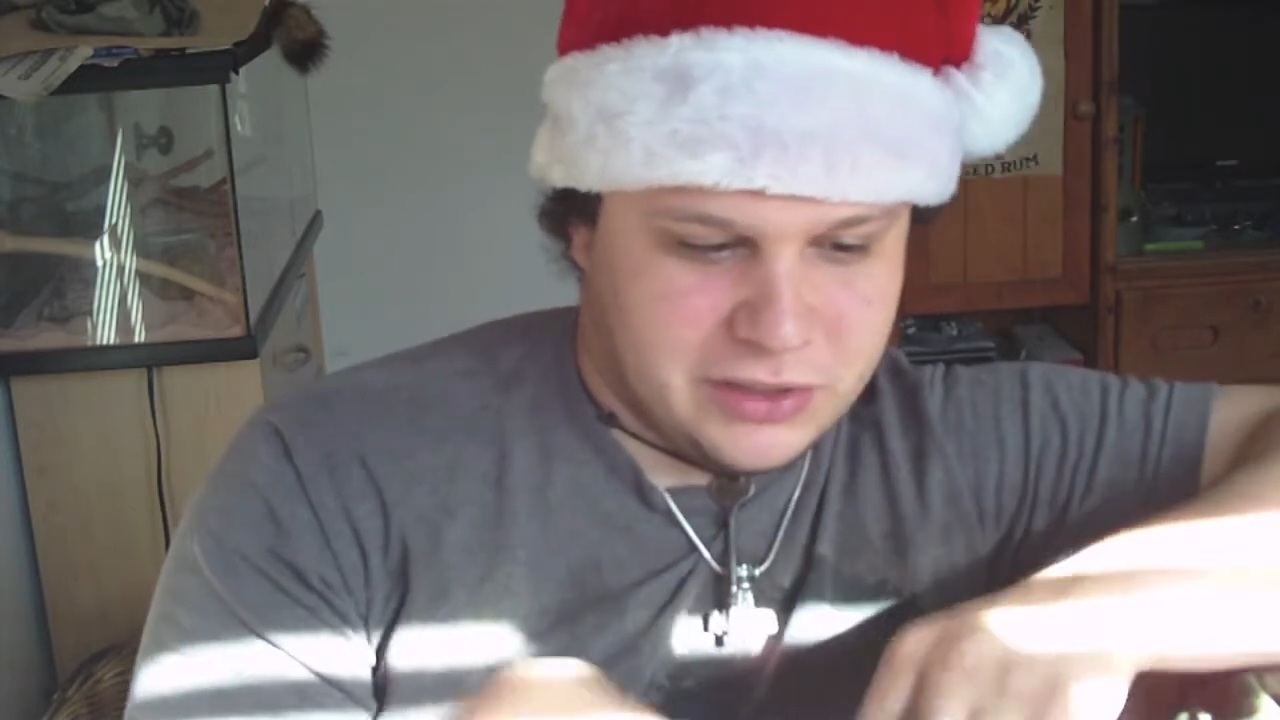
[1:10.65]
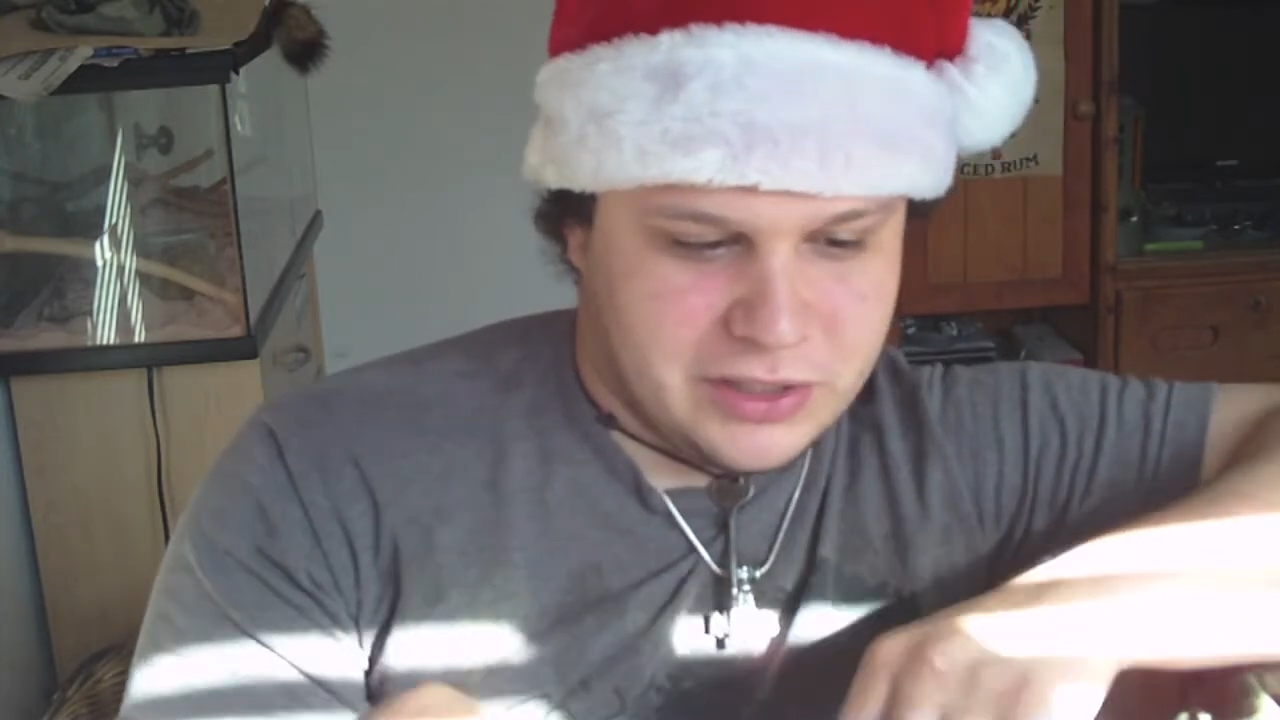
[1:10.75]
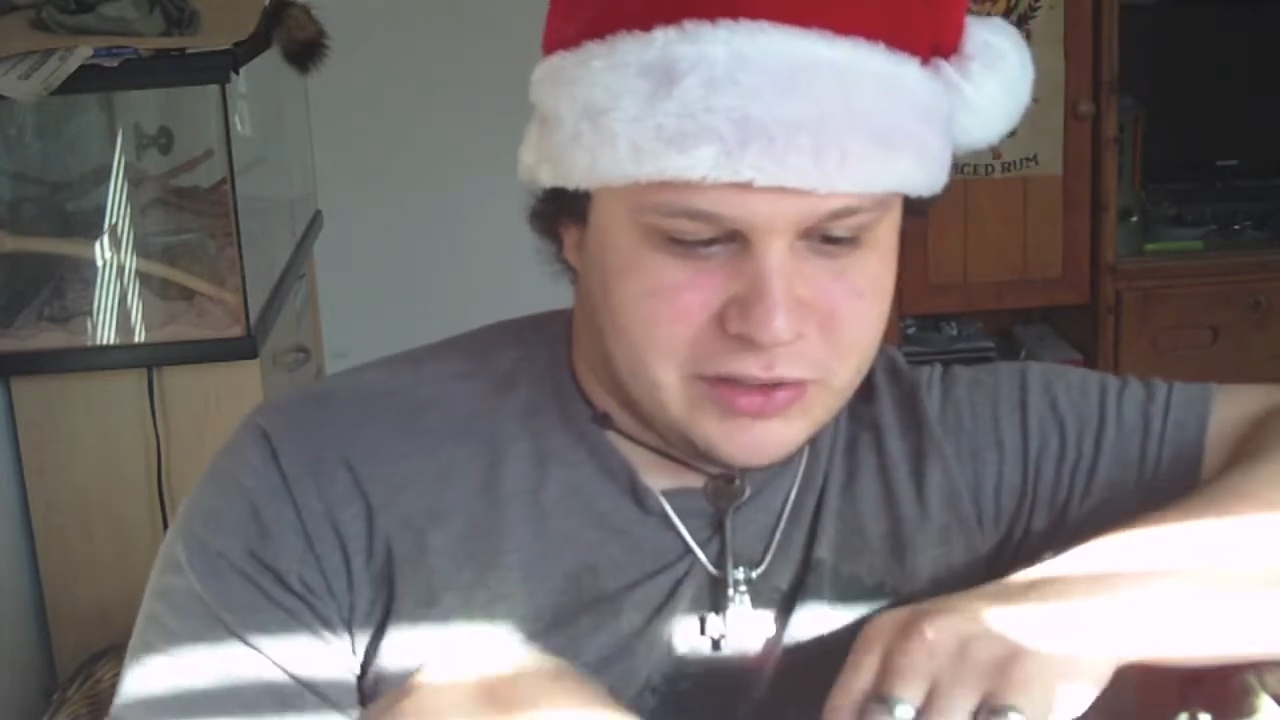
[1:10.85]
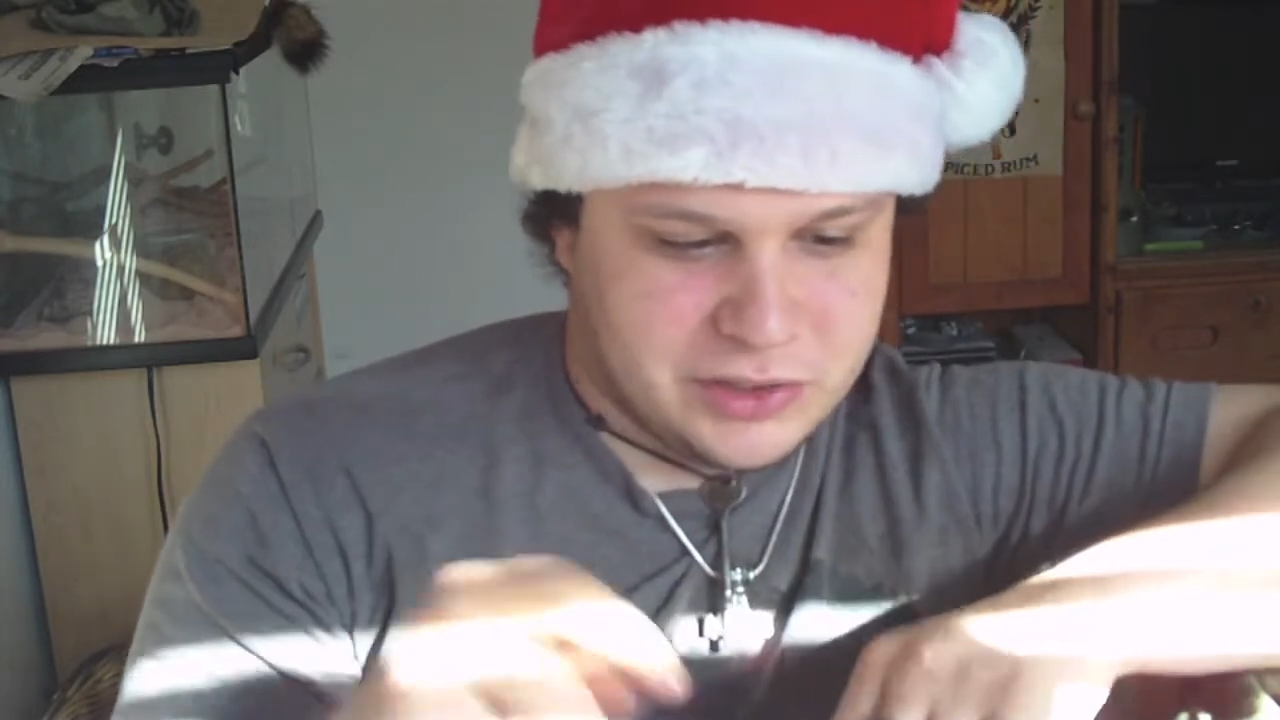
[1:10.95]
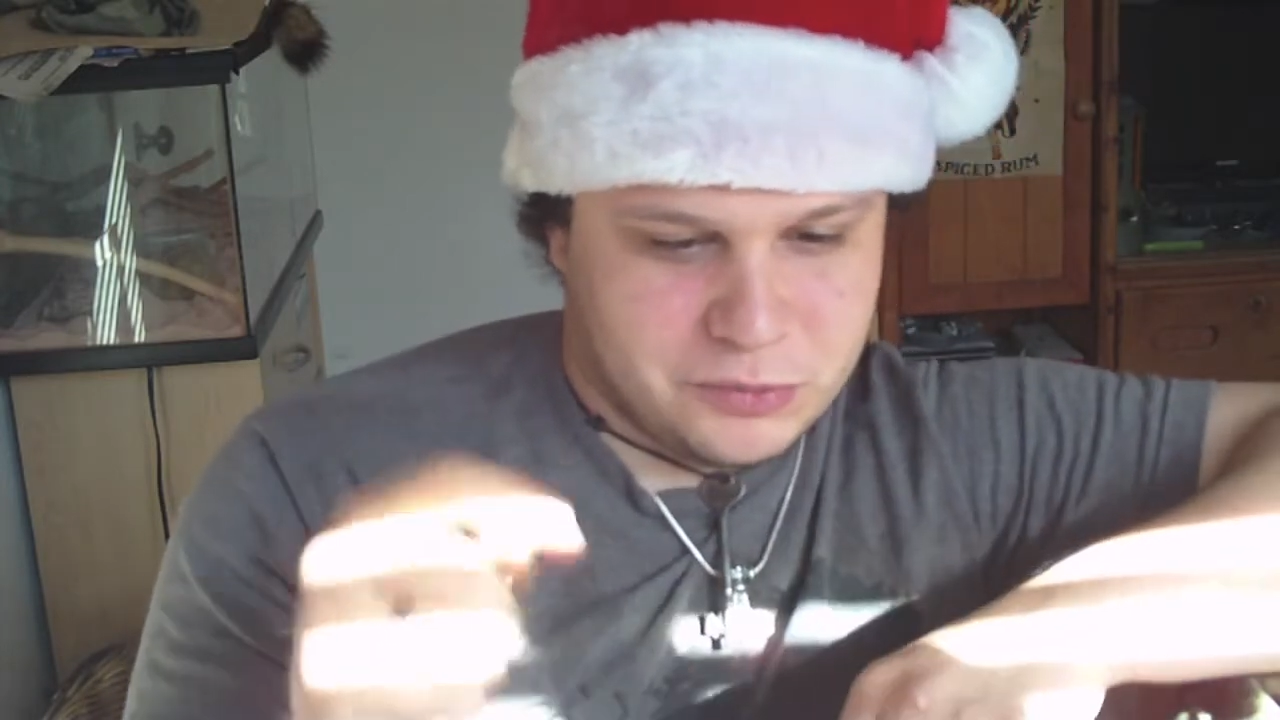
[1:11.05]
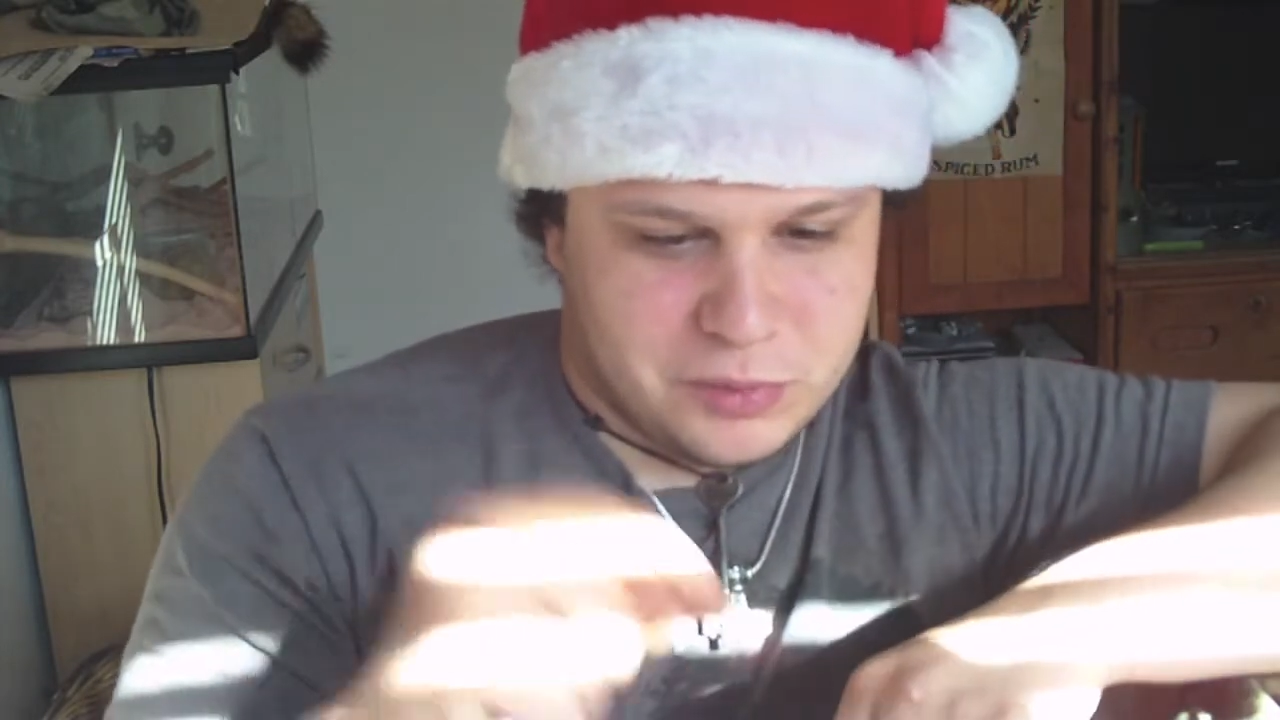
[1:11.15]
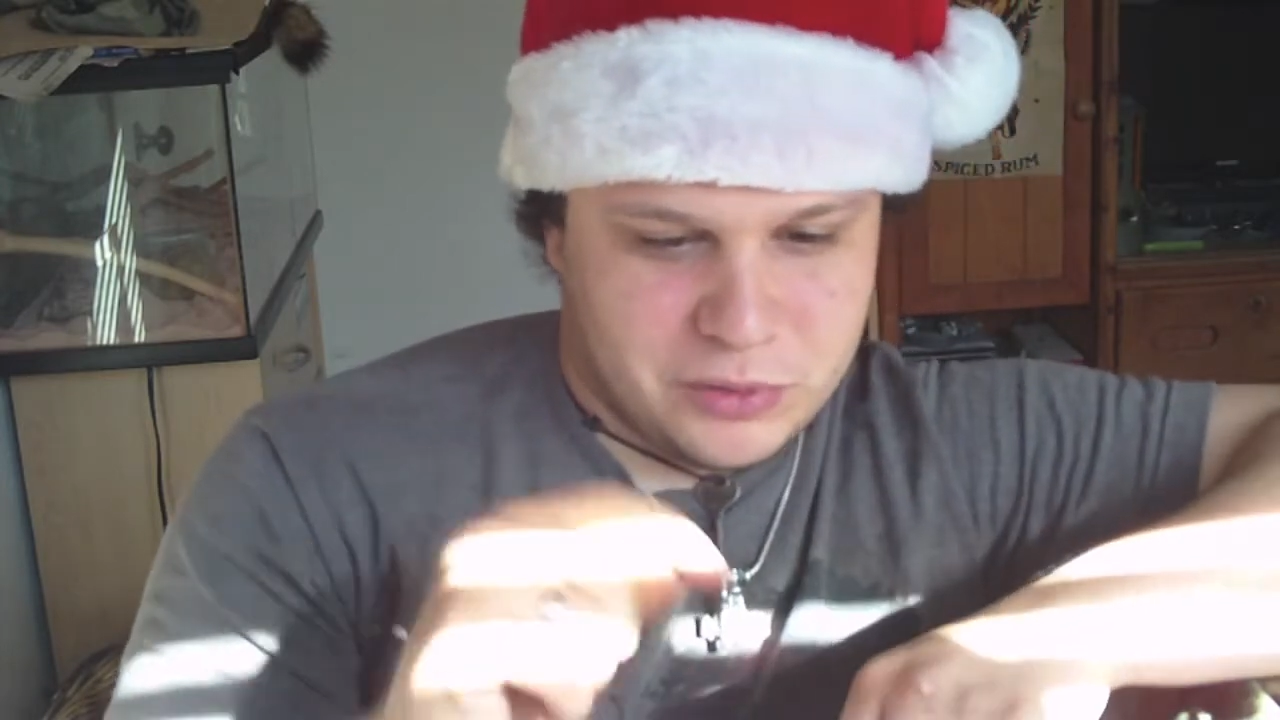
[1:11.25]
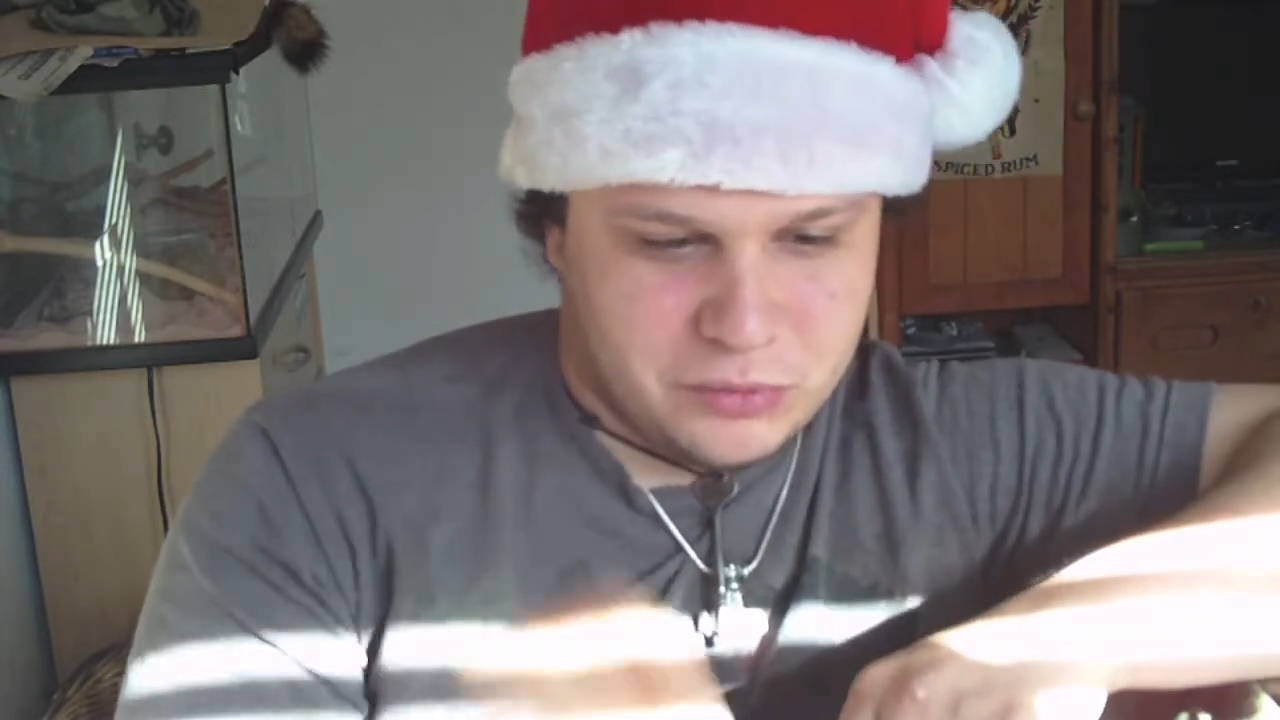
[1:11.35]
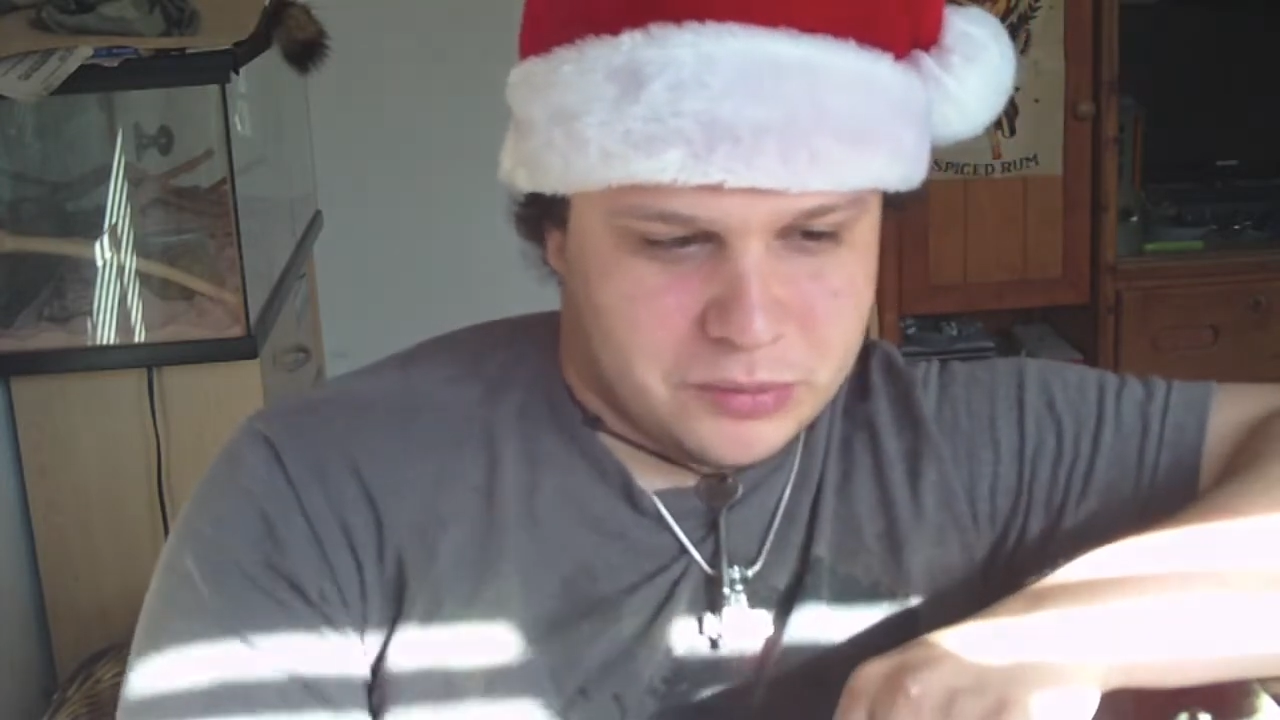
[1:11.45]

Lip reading: guns that you put a